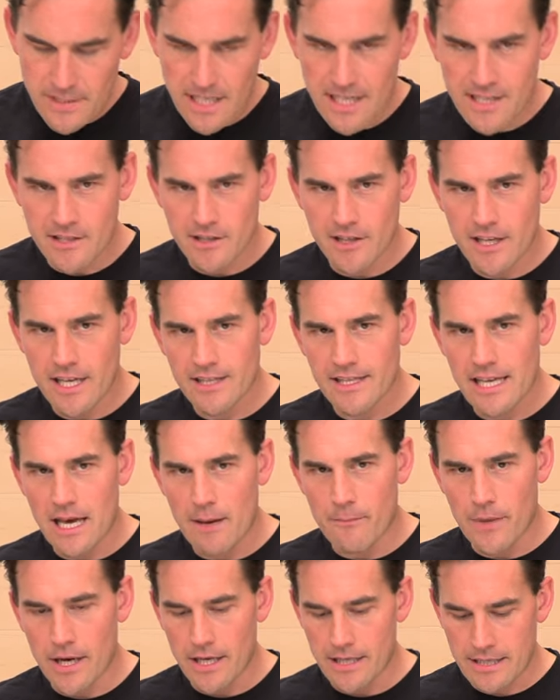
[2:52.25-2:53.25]
until you hit
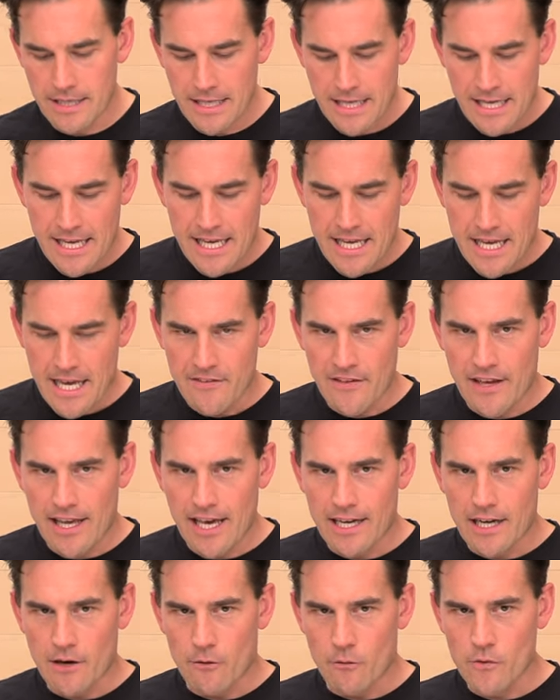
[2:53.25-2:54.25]
that button, and they
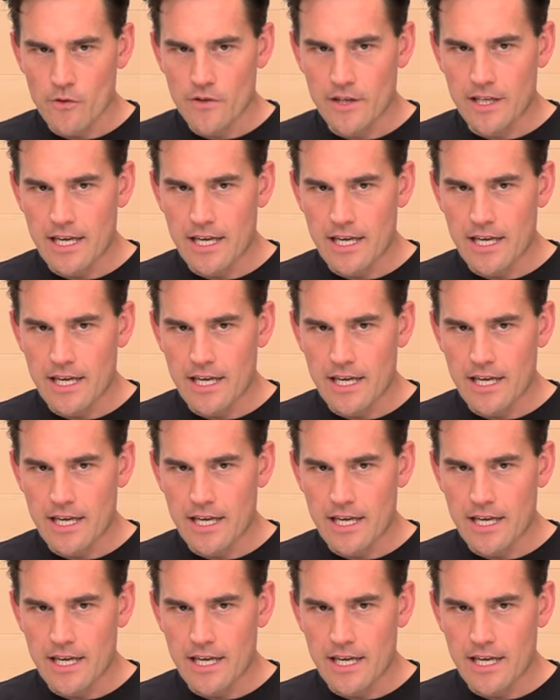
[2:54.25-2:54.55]
got a really